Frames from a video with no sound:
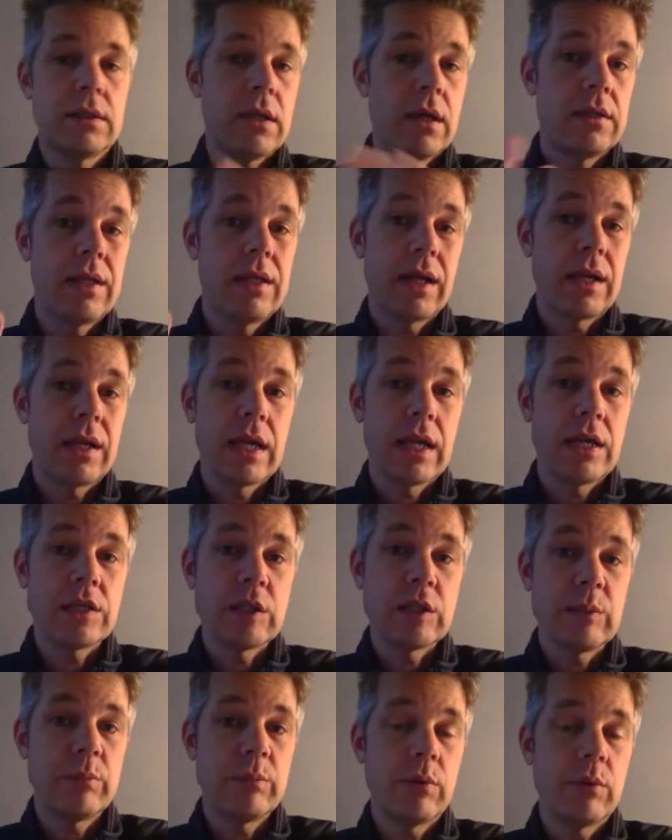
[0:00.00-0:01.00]
a
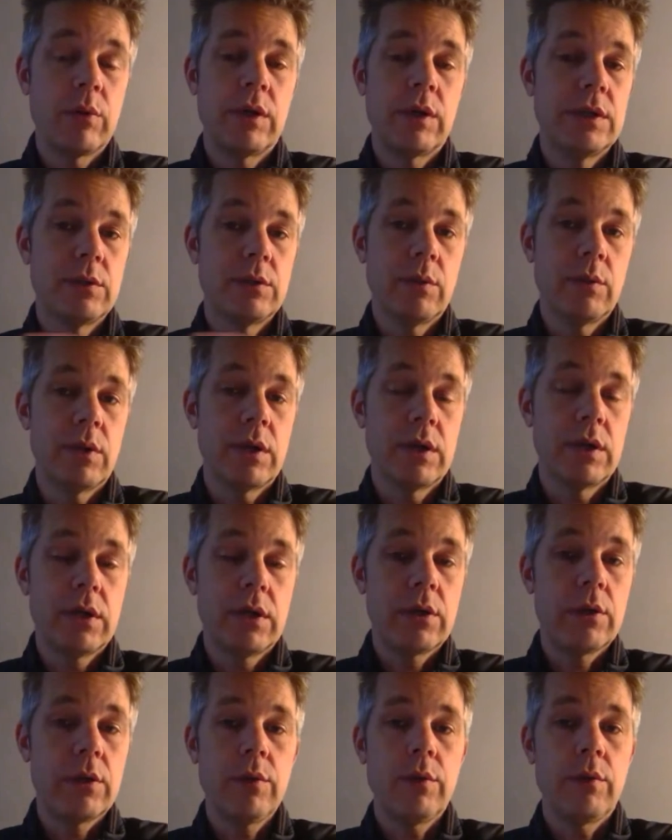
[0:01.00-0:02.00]
delegation board or
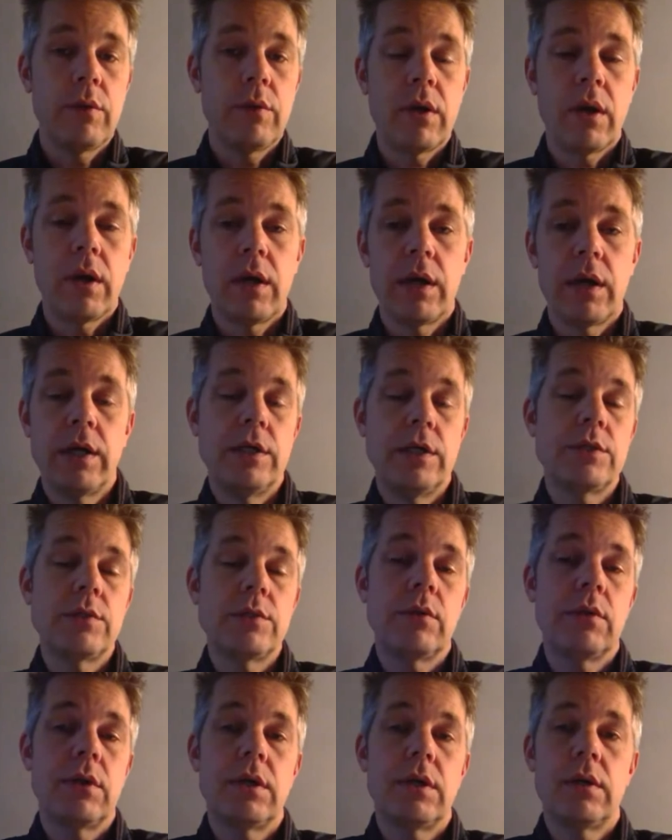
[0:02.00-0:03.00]
kudo cards
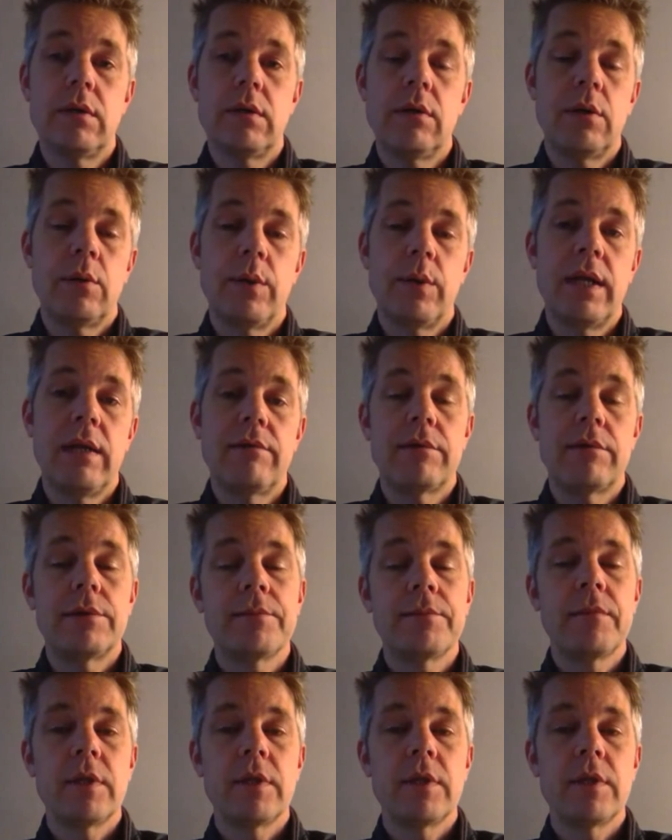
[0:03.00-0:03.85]
or whatever.